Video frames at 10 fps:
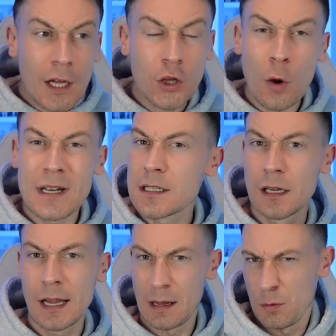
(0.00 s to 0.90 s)
go into
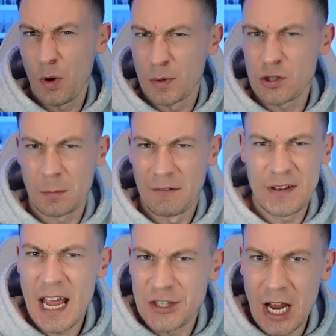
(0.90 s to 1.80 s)
what we're talking about,
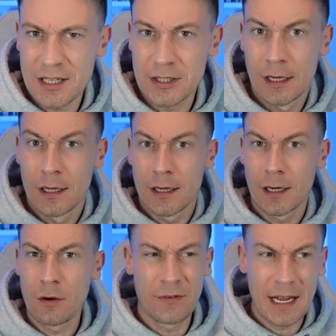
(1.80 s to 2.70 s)
VHS. You
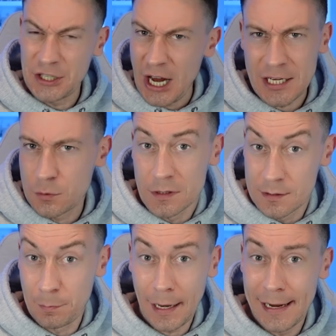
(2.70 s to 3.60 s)
know, VHS was
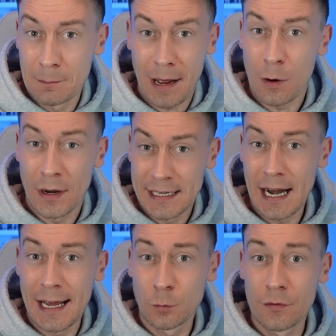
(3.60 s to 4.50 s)
playing back when
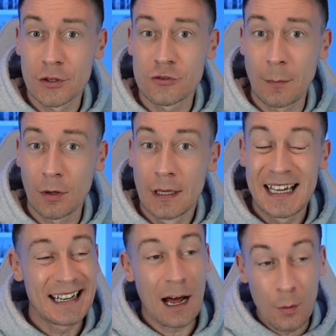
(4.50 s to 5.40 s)
United won the treble.
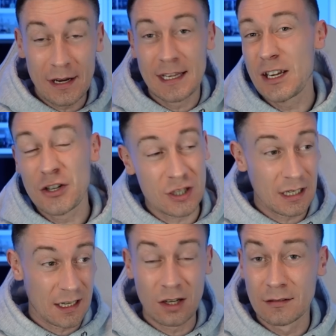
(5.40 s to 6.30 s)
Now, you just
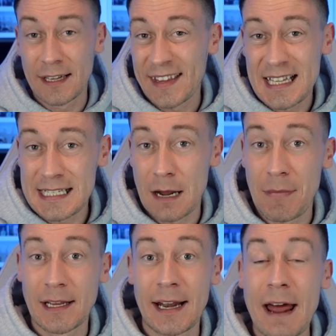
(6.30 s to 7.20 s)
click on the internet,
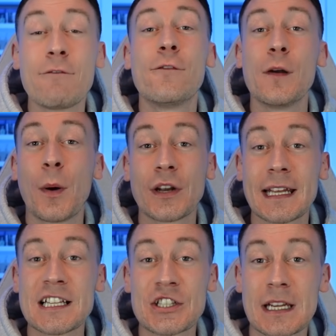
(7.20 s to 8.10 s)
mate, and everybody
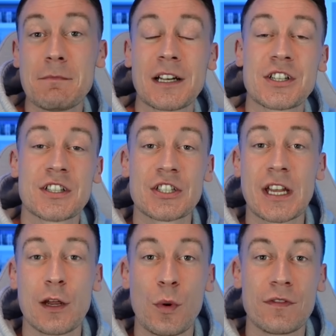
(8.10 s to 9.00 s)
can see Manchester
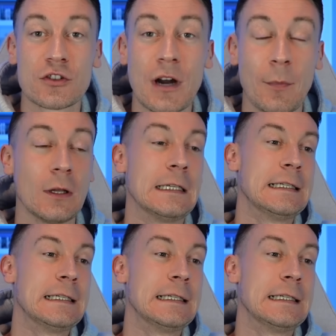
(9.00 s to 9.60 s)
City win the treble.